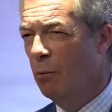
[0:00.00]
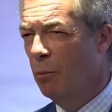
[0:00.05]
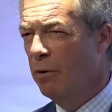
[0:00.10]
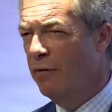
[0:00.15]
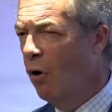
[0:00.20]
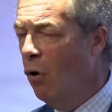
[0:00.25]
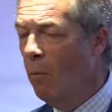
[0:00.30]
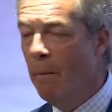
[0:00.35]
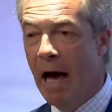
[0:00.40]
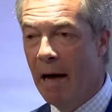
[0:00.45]

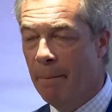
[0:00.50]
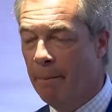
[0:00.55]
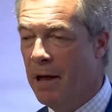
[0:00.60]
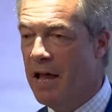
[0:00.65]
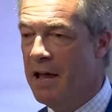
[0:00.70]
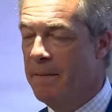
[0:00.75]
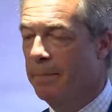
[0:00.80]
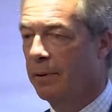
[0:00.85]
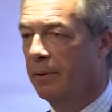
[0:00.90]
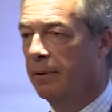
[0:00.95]
we've all met
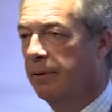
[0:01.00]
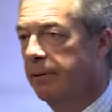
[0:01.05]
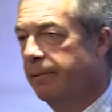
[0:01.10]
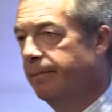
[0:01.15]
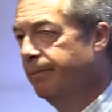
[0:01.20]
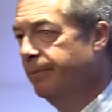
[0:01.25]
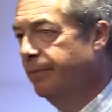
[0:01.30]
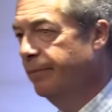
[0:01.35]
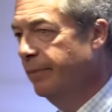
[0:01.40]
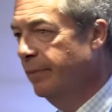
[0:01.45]
people
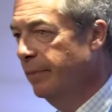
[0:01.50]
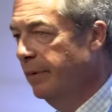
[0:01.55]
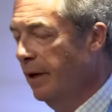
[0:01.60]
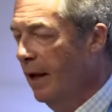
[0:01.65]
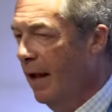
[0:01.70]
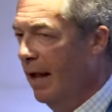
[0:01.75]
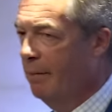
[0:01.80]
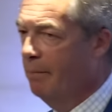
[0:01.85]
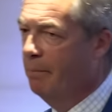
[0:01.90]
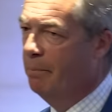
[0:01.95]

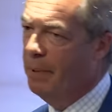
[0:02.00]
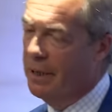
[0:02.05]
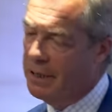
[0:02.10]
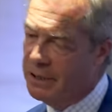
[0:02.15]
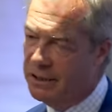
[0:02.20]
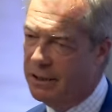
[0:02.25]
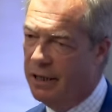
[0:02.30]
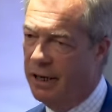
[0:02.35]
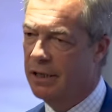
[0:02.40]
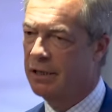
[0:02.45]
in
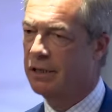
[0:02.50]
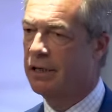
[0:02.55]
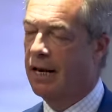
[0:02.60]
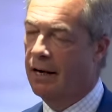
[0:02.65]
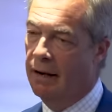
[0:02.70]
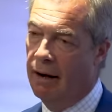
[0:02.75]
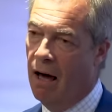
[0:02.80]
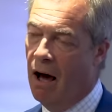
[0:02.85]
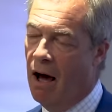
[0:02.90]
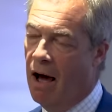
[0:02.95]
business,
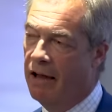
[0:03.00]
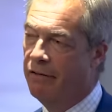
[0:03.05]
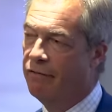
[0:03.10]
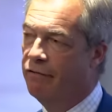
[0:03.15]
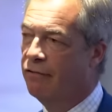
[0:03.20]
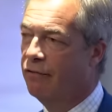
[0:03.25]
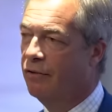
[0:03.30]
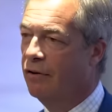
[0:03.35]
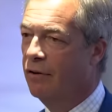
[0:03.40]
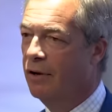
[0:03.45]
in
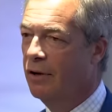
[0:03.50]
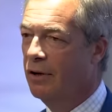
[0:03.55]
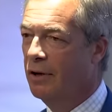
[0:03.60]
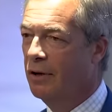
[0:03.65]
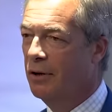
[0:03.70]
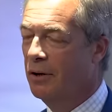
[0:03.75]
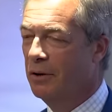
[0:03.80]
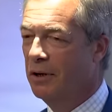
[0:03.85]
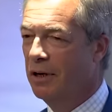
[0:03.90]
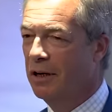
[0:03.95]
life,
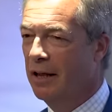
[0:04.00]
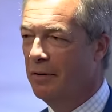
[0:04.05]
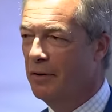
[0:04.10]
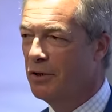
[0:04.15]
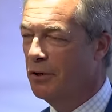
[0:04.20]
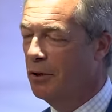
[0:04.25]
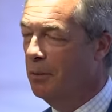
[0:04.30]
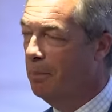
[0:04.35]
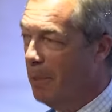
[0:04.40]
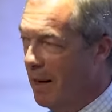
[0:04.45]
you know, the
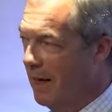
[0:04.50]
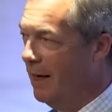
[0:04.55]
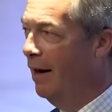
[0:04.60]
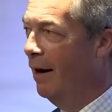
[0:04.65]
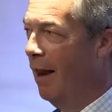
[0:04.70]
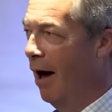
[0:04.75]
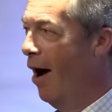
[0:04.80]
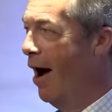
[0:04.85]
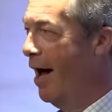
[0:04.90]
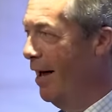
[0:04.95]
sort of Billy
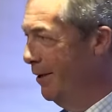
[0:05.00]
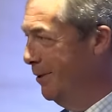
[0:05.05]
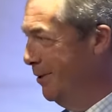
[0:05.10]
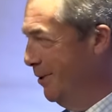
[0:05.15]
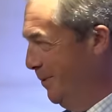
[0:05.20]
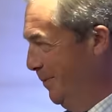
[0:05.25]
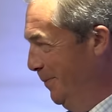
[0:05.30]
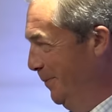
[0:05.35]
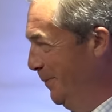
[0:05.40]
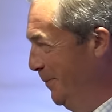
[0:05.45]

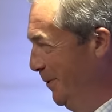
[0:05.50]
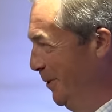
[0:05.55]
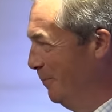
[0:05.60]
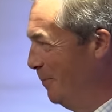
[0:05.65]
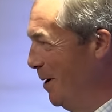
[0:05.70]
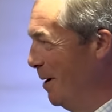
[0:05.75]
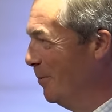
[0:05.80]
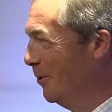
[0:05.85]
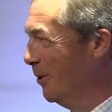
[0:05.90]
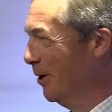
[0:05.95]
liars, the
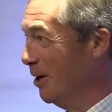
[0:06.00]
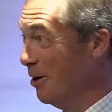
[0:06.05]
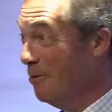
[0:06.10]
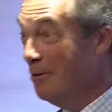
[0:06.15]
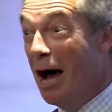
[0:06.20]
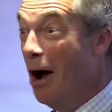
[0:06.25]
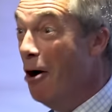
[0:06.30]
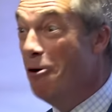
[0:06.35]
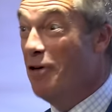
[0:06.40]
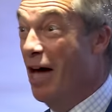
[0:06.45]
people that you
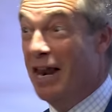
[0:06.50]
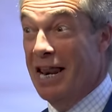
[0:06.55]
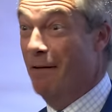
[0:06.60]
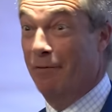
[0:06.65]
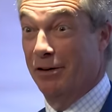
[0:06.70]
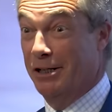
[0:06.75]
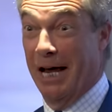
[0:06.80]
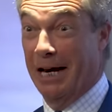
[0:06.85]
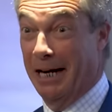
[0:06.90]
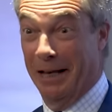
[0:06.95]
know they're
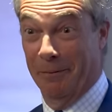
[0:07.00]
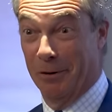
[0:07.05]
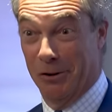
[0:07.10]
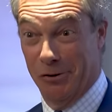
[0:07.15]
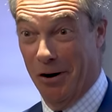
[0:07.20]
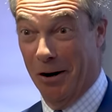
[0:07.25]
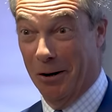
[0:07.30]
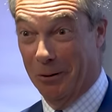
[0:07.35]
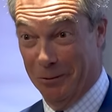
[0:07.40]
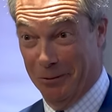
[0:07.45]
never telling the
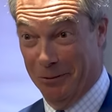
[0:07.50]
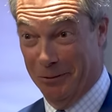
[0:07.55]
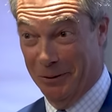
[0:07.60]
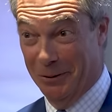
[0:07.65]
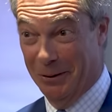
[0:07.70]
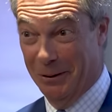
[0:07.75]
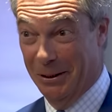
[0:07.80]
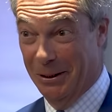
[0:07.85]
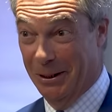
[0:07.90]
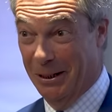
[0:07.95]
truth.
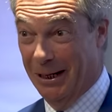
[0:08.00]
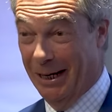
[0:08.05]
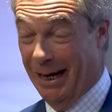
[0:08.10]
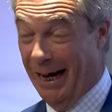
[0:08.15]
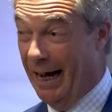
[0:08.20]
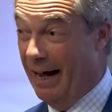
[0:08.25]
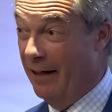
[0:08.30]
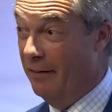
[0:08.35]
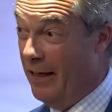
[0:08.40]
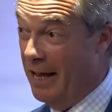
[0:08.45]

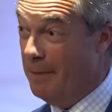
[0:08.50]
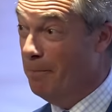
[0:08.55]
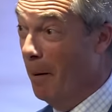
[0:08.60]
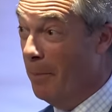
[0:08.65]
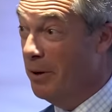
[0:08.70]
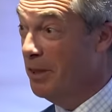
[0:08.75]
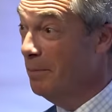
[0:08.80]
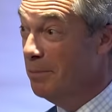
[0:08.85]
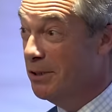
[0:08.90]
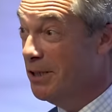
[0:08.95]
And they
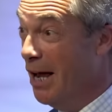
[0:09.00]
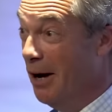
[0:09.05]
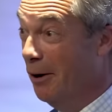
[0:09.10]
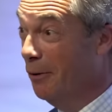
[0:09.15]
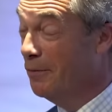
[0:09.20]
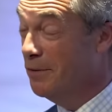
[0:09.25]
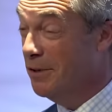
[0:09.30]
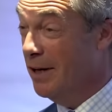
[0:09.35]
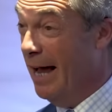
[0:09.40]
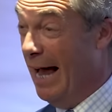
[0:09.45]
probably
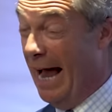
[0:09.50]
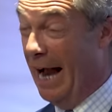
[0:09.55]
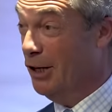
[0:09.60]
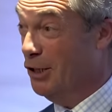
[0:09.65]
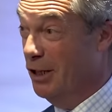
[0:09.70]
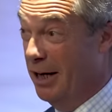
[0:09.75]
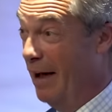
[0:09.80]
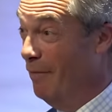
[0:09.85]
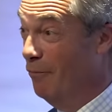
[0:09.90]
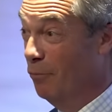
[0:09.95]
themselves
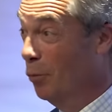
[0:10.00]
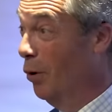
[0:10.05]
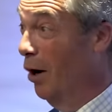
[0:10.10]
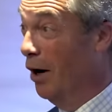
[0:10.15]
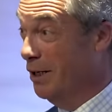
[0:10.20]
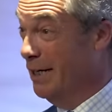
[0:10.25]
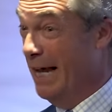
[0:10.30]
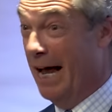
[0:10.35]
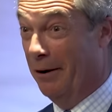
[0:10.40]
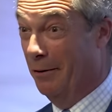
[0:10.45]
actually haven't
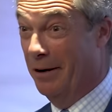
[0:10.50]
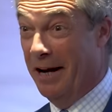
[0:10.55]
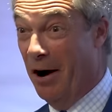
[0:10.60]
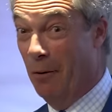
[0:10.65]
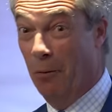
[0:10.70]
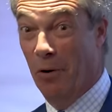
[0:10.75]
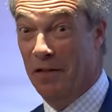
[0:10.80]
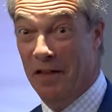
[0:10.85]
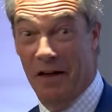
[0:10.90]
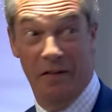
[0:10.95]
worked out now
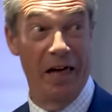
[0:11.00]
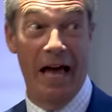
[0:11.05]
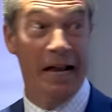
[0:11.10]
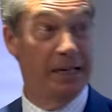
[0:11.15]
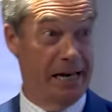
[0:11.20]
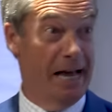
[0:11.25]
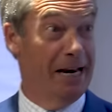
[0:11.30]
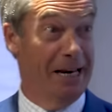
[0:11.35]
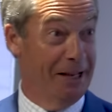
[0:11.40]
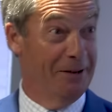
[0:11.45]
whether they're
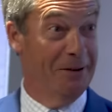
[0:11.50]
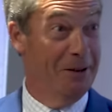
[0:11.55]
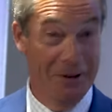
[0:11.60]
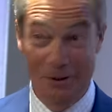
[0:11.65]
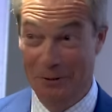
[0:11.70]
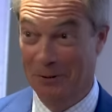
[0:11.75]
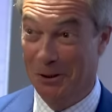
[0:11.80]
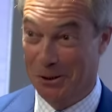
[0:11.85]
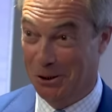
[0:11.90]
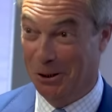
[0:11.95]
telling
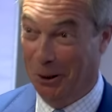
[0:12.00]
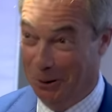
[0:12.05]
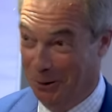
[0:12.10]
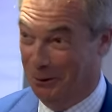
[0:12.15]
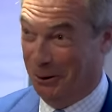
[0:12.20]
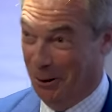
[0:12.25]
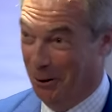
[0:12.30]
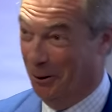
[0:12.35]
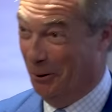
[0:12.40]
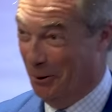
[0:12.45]
the
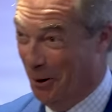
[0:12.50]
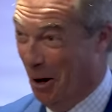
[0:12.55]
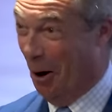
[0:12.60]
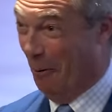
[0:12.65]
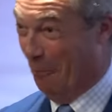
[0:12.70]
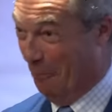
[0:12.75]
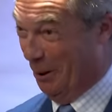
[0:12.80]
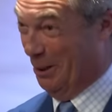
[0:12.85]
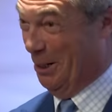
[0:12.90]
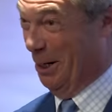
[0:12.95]
truth or
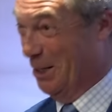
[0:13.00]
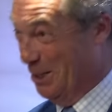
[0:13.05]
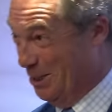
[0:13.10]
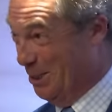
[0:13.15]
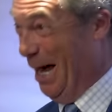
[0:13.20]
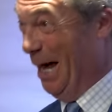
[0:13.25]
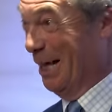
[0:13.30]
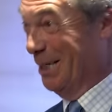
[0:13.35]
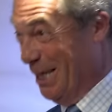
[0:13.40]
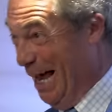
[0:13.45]
not because
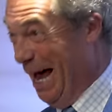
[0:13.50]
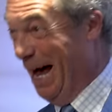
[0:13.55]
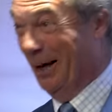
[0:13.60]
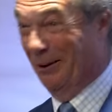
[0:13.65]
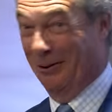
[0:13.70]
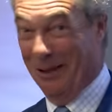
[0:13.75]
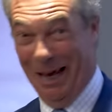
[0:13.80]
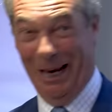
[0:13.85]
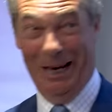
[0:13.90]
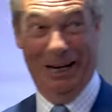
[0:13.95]
that's how
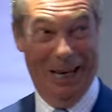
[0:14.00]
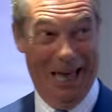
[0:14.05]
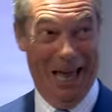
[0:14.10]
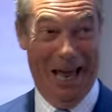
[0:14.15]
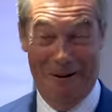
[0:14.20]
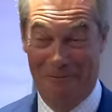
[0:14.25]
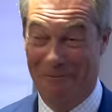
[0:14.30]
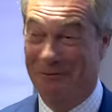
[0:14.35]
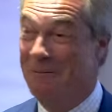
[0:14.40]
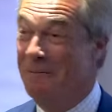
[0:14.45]
they
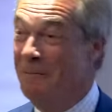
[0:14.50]
live.